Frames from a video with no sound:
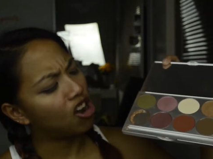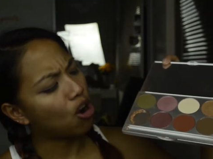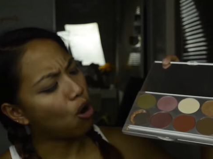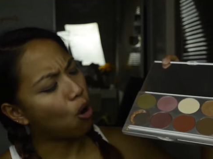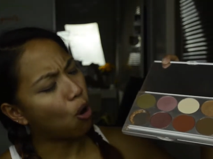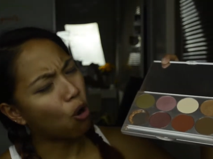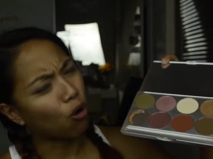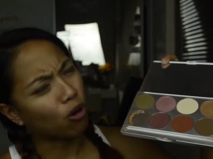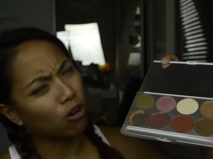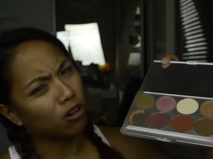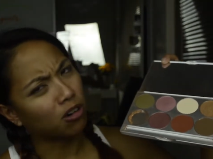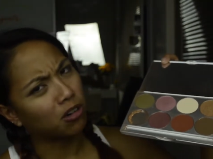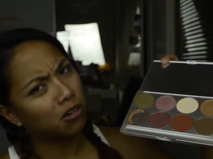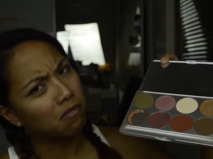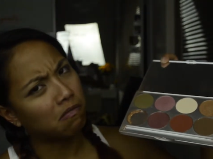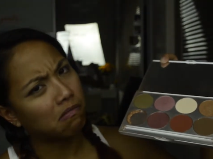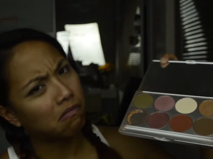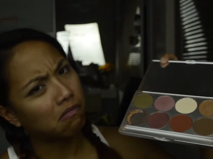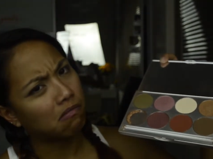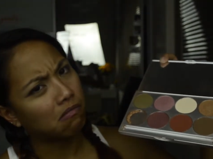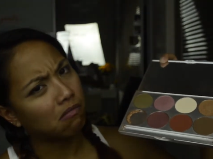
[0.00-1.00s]
Coral
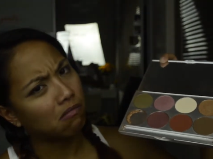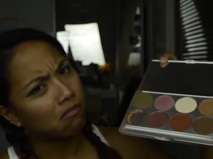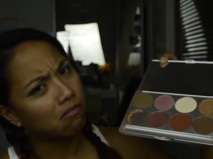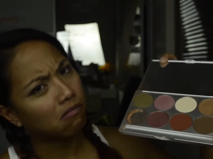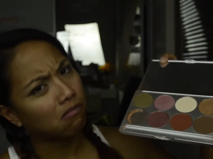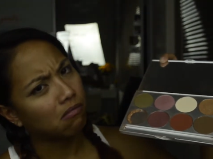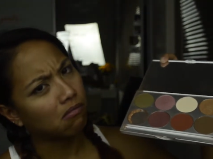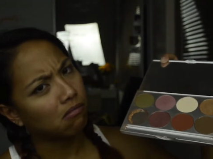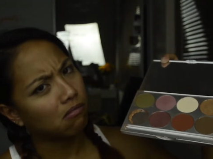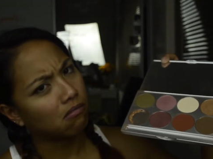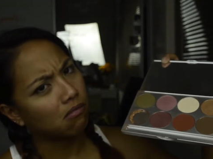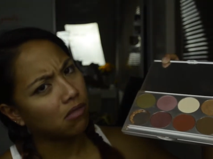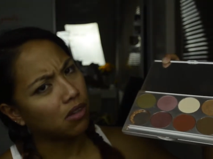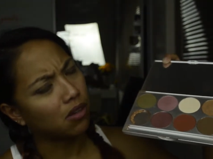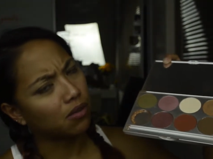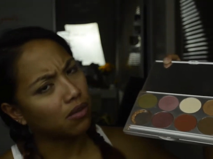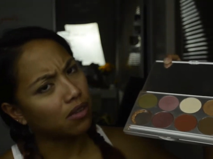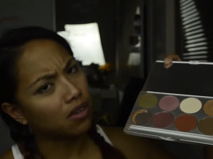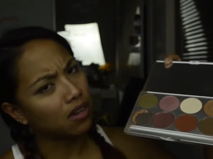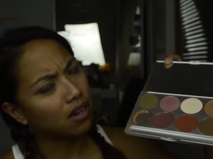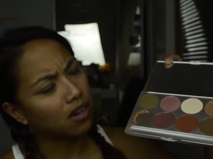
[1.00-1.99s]

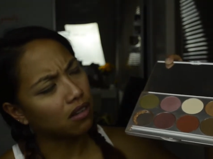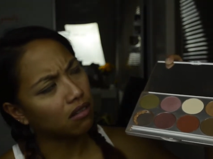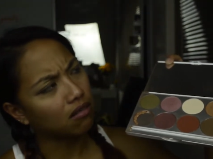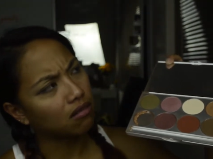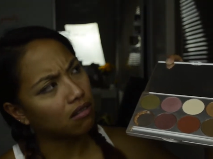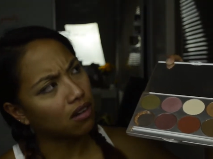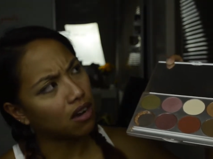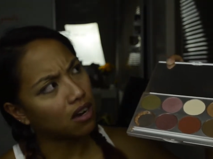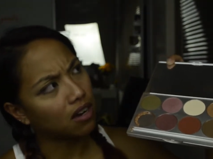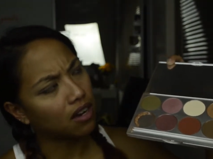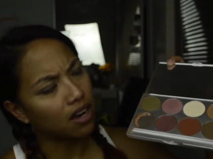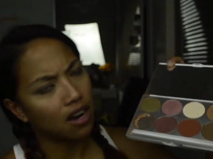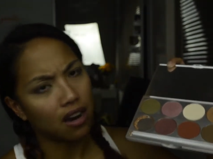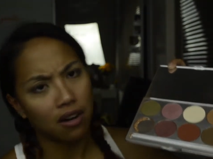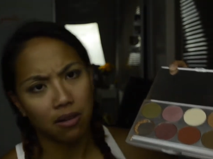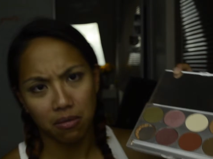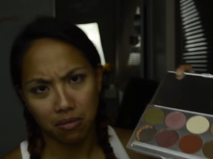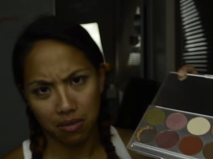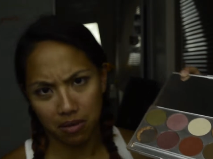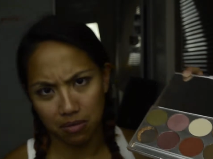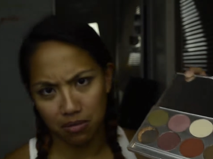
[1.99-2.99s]
Loose Dust. I
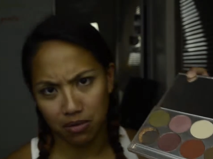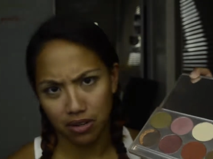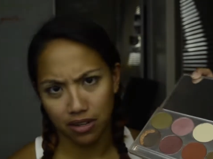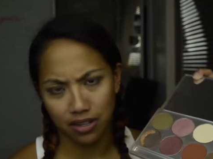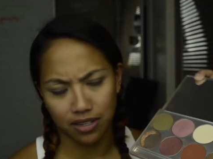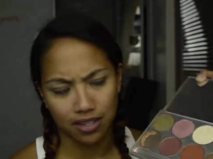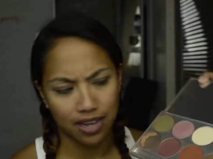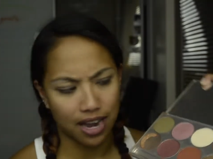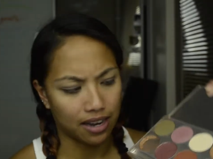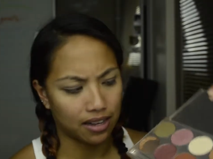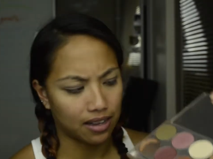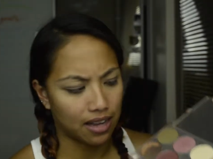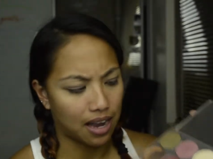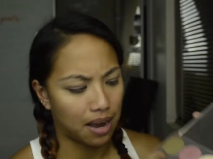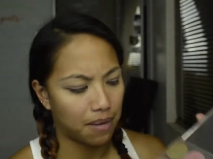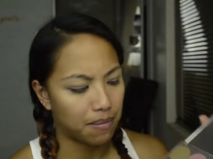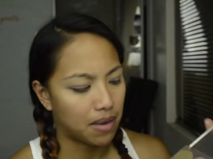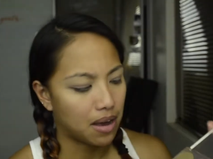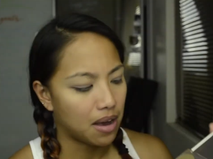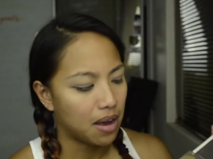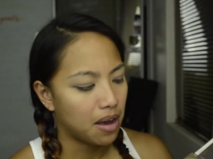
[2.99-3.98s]
can't remember the exact name.
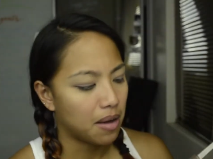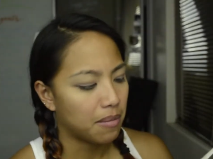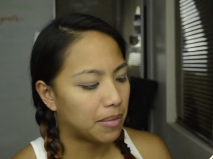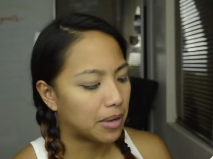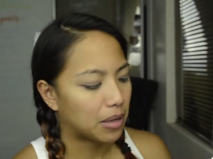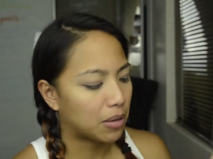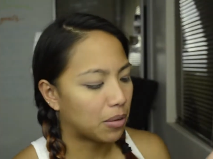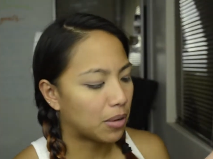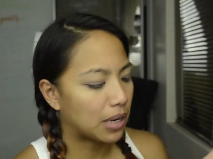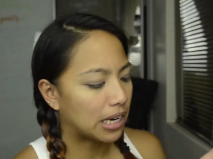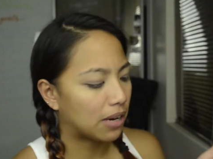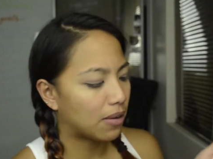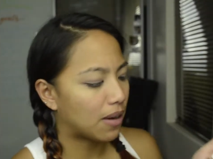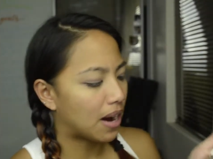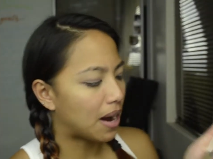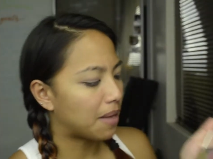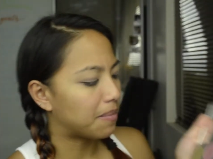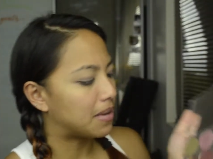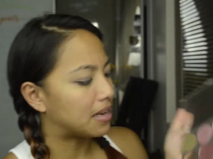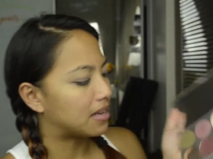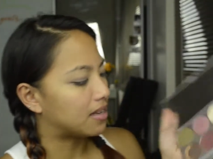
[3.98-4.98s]
But you're going to
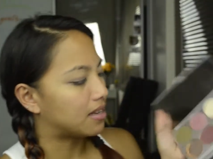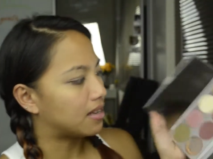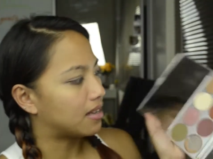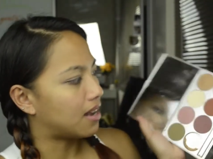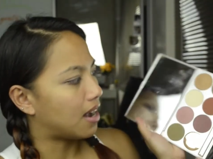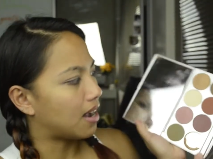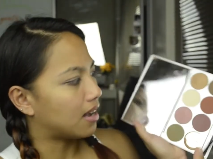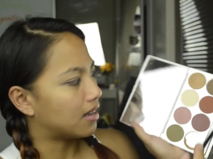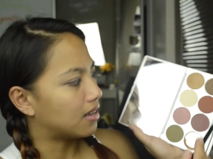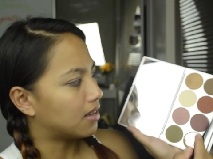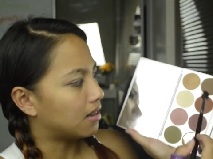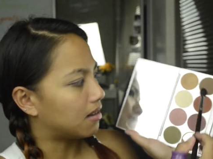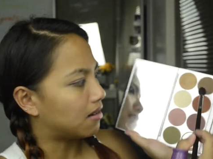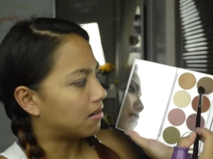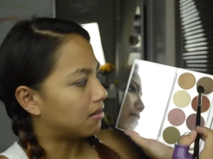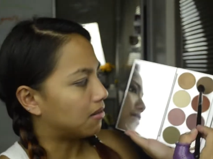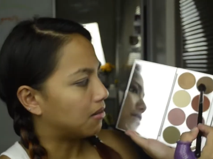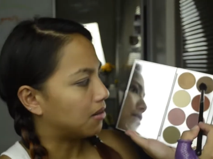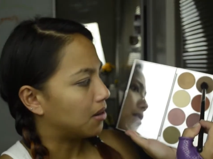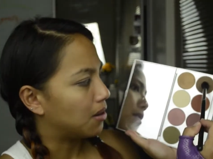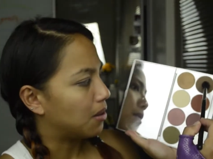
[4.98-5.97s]
grab this nice
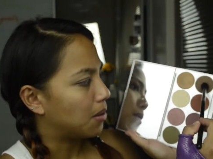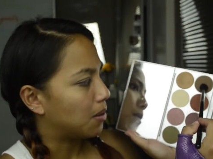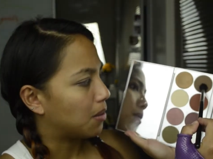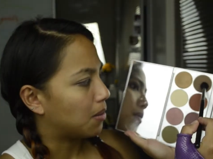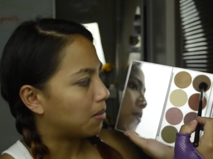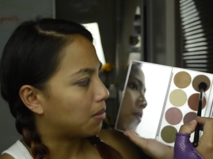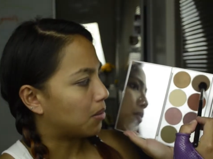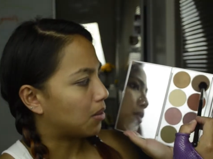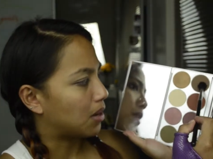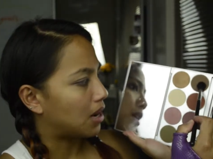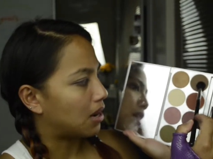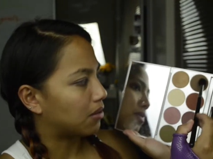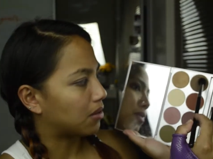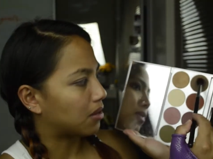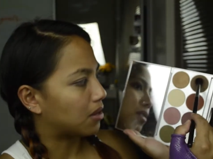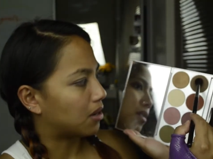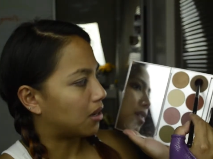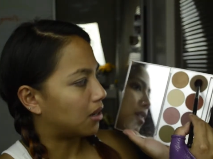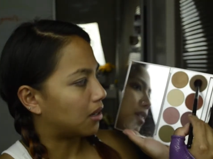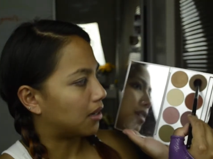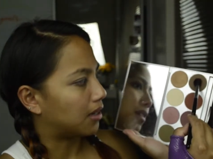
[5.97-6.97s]
little brown
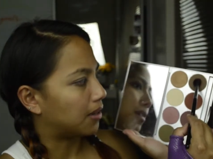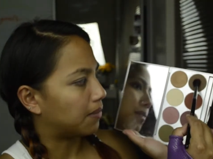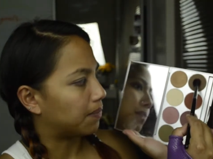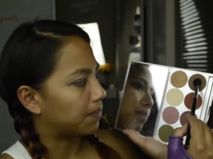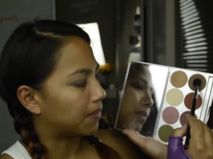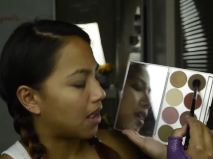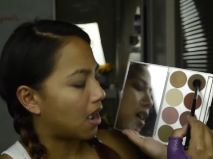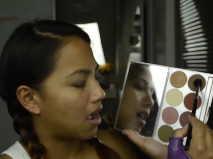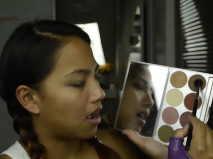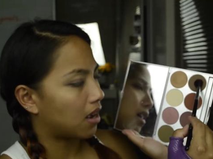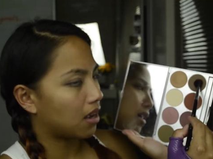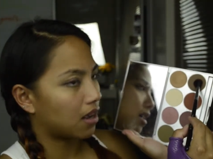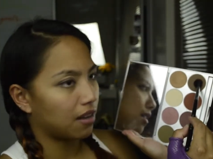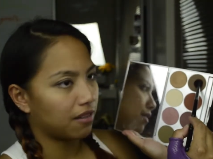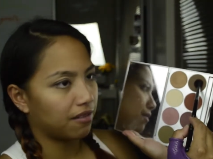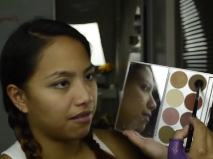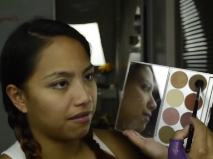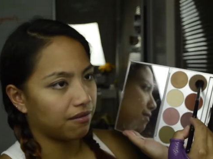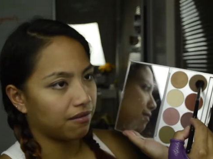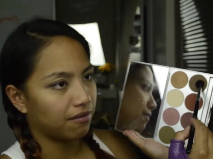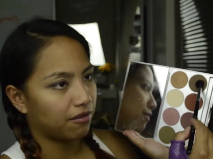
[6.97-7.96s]
color.
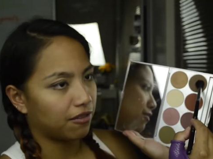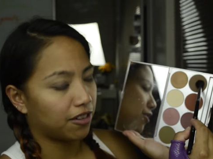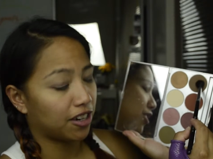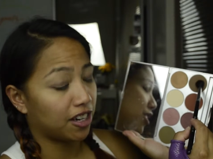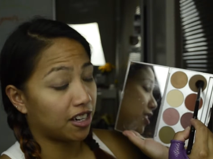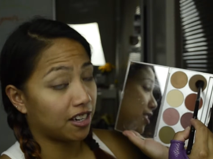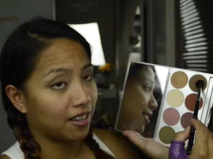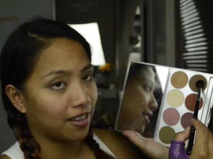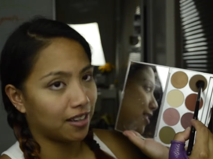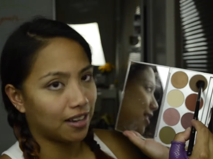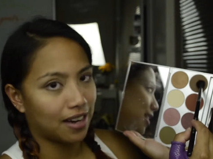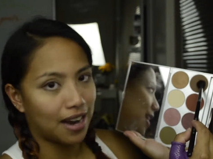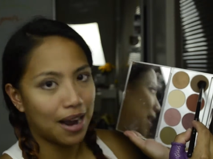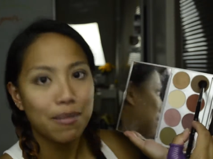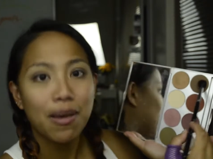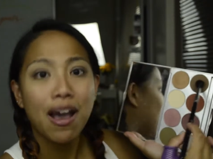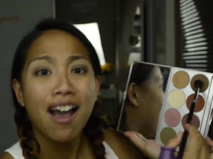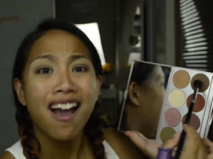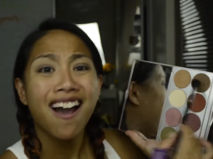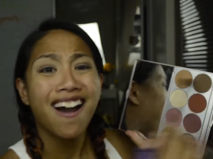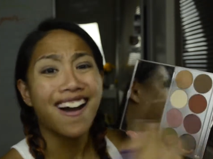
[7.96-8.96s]
Again, forgot the name.
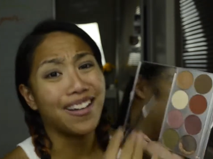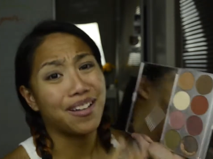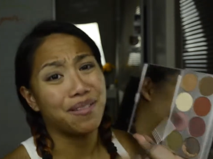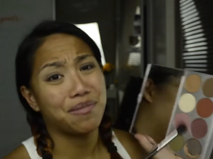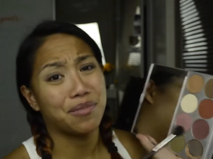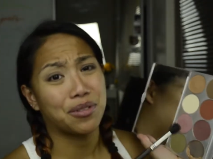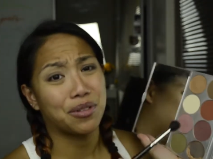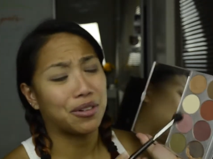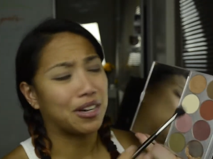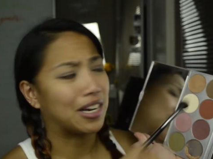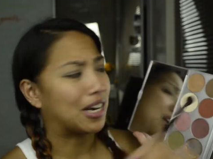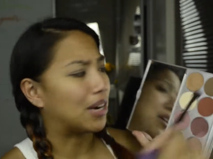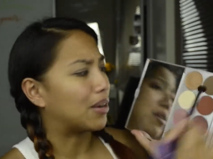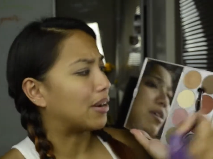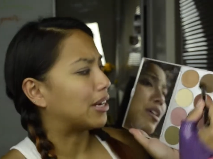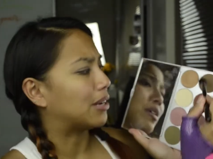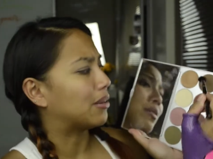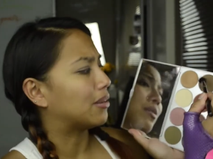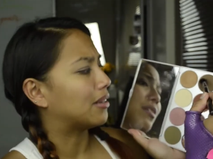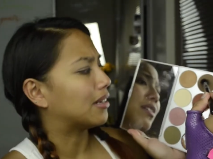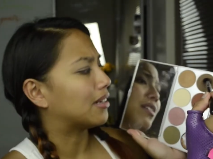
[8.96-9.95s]
I am sorry,
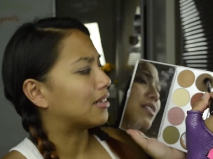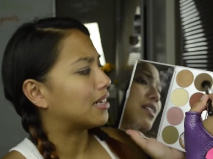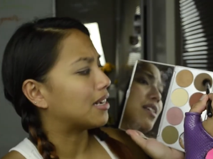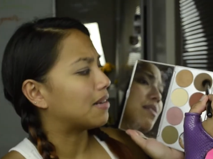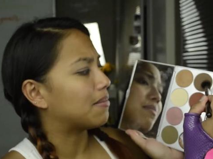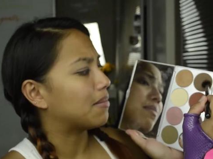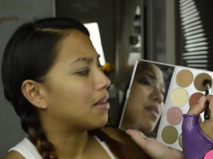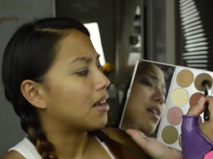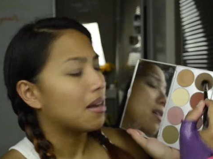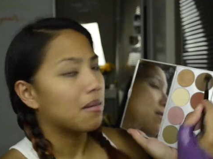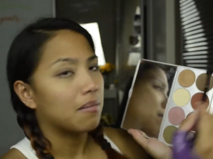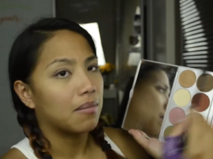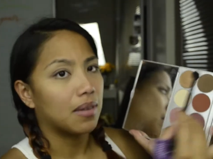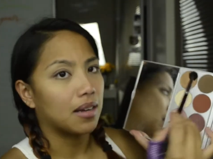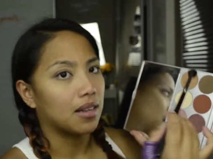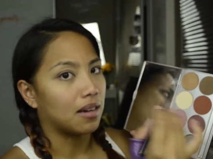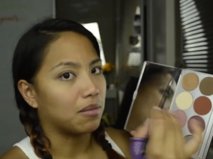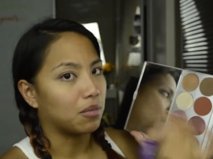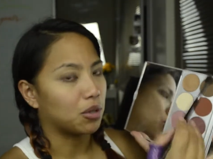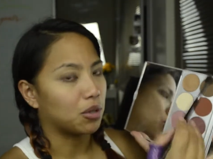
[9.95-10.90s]
Kryolan team. But I'm